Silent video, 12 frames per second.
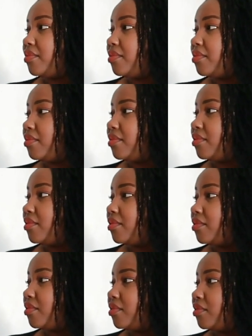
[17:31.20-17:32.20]

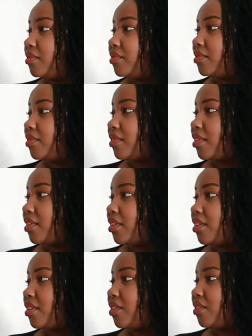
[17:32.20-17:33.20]

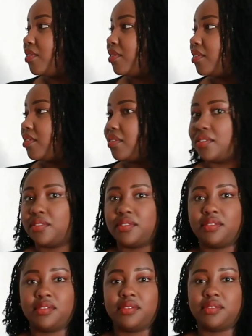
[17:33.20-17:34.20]

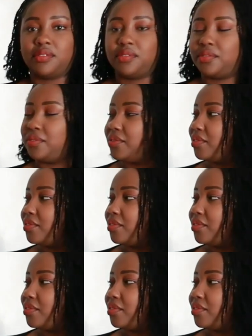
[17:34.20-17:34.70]
(not speaking)